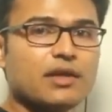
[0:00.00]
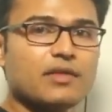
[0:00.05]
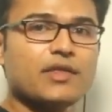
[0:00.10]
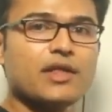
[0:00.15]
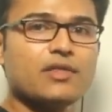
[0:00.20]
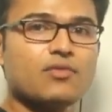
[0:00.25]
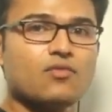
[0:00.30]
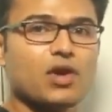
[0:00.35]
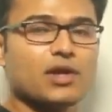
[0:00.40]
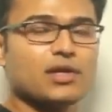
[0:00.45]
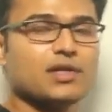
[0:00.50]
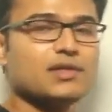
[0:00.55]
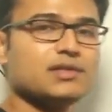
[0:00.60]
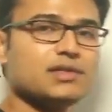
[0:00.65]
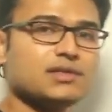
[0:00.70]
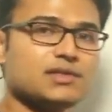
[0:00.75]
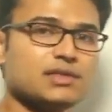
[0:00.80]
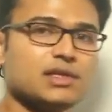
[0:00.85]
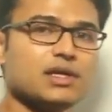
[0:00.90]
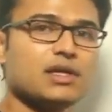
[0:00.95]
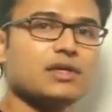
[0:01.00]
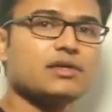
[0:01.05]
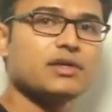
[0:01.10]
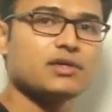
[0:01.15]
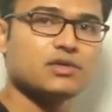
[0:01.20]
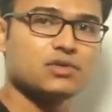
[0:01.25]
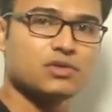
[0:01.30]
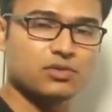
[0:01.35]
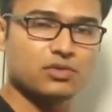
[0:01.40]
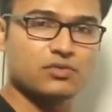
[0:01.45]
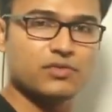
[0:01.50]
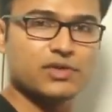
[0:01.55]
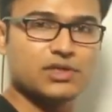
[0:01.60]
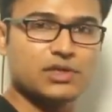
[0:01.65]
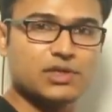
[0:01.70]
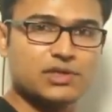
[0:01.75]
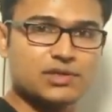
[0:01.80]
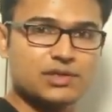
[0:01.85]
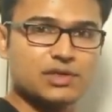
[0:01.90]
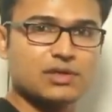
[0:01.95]
Then what is the serial schedule to
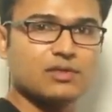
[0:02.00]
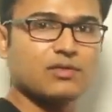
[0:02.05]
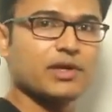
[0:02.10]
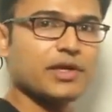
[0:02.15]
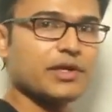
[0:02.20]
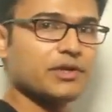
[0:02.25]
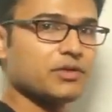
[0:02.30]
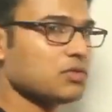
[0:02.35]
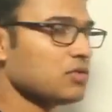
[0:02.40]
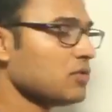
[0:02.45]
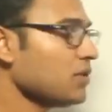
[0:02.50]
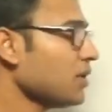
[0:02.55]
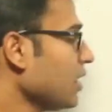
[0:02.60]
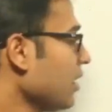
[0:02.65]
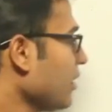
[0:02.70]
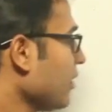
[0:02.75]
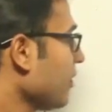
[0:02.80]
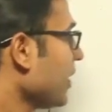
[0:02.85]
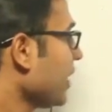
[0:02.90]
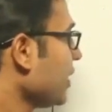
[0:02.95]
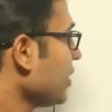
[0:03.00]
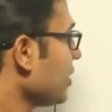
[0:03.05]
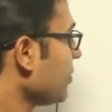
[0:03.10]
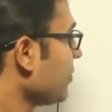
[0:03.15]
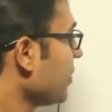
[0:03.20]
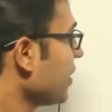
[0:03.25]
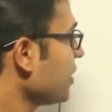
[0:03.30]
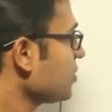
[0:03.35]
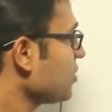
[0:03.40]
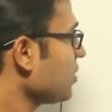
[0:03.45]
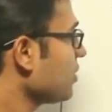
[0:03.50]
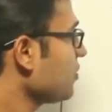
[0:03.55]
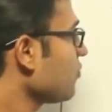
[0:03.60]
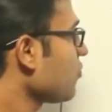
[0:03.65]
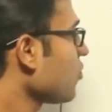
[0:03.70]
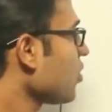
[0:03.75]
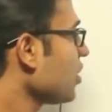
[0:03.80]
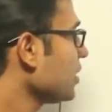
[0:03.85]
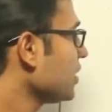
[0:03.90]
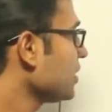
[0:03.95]
which it is equivalent to? That depends on
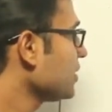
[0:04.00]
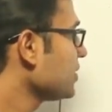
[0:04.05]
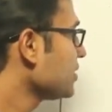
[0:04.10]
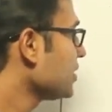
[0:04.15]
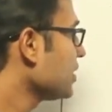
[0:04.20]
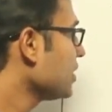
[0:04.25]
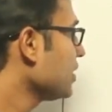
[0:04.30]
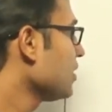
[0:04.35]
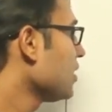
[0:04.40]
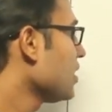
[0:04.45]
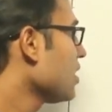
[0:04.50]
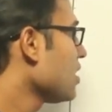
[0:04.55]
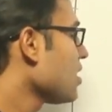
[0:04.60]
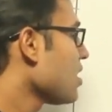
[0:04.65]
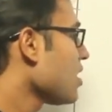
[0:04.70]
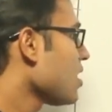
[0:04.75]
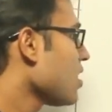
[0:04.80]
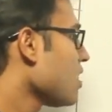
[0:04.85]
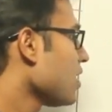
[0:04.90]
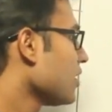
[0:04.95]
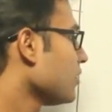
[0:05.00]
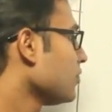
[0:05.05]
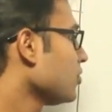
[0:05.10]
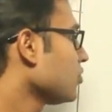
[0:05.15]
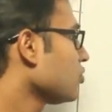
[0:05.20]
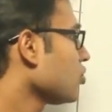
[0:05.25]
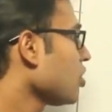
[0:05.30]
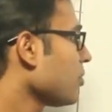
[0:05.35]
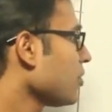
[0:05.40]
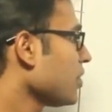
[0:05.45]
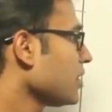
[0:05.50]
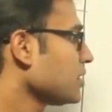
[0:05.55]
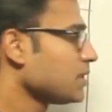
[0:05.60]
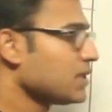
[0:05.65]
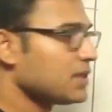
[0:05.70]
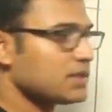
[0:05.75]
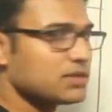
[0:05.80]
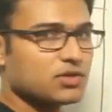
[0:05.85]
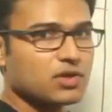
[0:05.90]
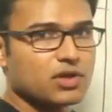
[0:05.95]
what is the
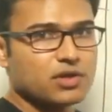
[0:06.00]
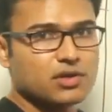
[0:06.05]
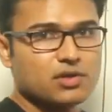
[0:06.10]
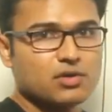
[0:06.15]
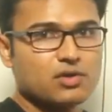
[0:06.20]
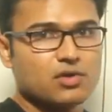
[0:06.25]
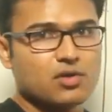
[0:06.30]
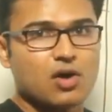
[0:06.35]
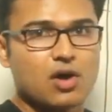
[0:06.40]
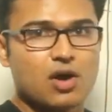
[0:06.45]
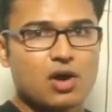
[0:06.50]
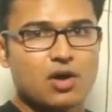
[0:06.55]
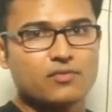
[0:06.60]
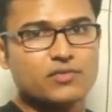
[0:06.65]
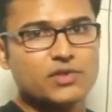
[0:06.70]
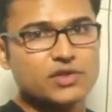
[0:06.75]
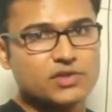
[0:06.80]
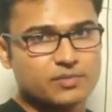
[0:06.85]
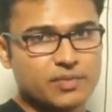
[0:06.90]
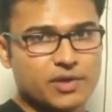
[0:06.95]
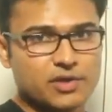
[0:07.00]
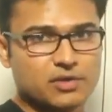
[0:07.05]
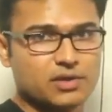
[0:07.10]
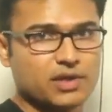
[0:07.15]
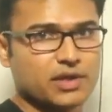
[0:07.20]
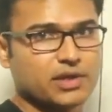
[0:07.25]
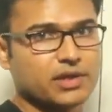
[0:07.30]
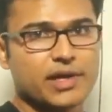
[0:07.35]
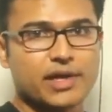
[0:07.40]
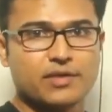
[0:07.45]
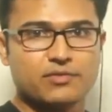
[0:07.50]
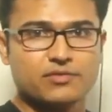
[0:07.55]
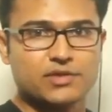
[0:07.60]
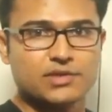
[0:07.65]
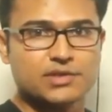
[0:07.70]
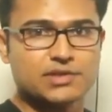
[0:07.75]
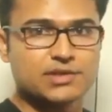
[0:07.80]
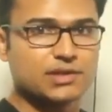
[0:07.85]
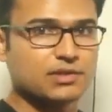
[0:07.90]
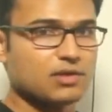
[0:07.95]
topological sort of this particular graph
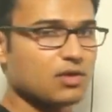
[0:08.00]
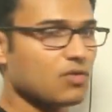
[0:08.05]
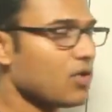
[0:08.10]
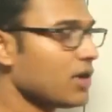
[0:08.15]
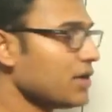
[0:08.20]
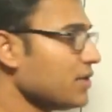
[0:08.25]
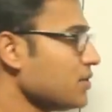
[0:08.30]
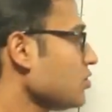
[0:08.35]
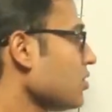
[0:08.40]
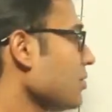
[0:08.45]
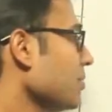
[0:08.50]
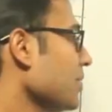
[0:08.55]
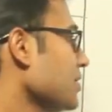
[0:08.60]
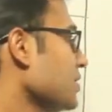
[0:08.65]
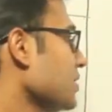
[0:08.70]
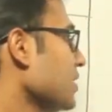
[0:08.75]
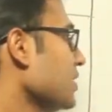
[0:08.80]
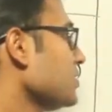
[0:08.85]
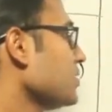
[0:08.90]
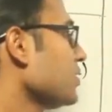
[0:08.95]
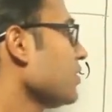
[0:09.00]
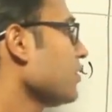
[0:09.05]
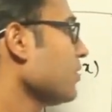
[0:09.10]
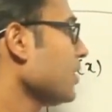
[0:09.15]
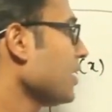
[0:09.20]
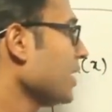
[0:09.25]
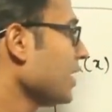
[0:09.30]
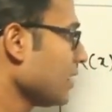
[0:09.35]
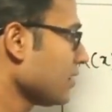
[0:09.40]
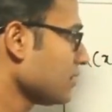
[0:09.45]
is. Now what is topological sort?